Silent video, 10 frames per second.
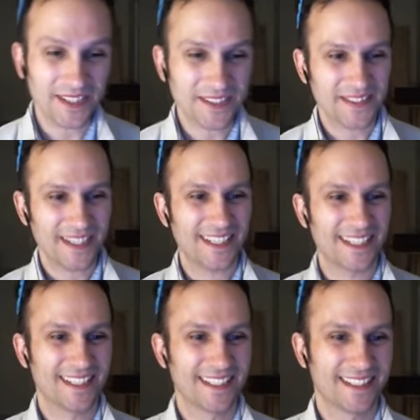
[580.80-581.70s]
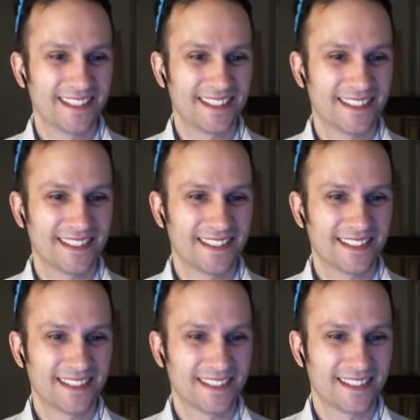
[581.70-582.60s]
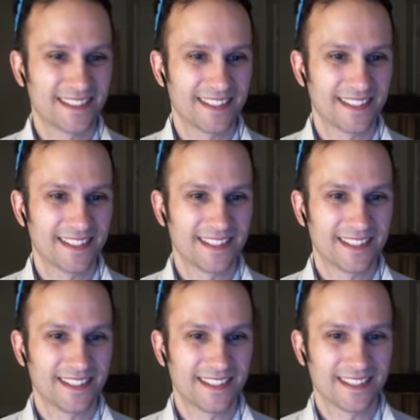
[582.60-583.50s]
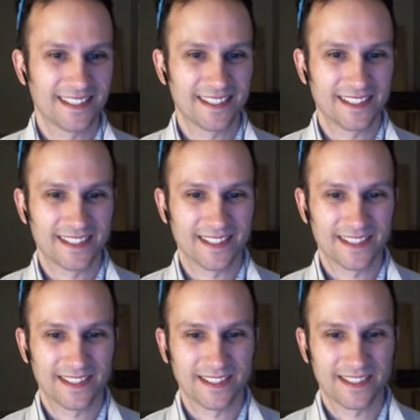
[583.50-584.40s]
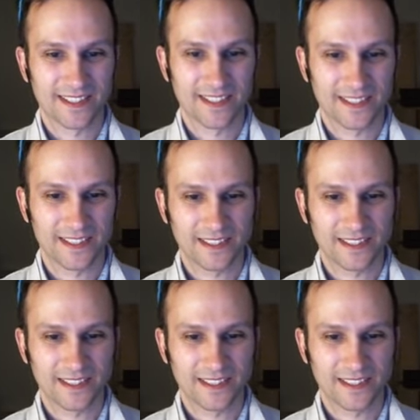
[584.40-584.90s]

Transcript: No words are spoken by the person on screen.